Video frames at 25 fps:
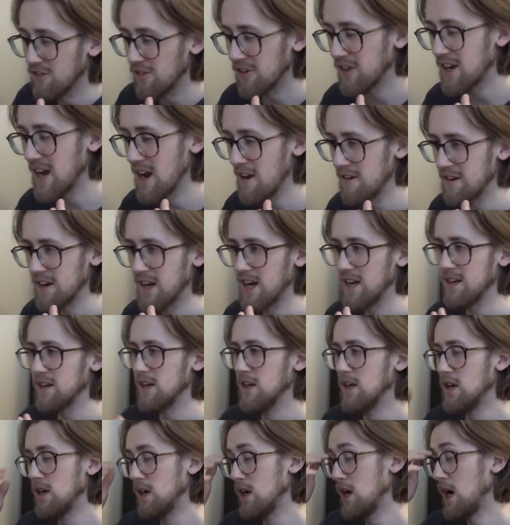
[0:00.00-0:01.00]
So Karen,
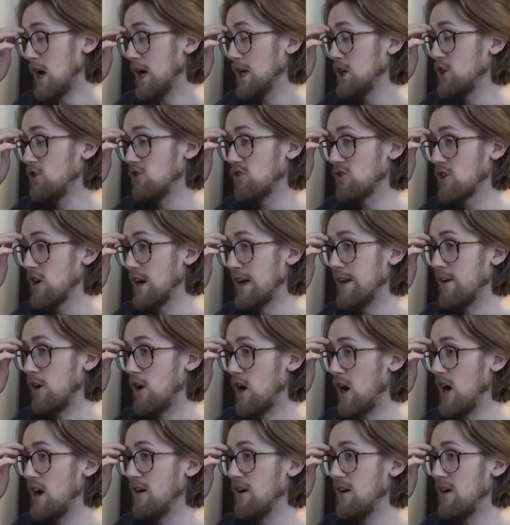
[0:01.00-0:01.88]
I just cannot.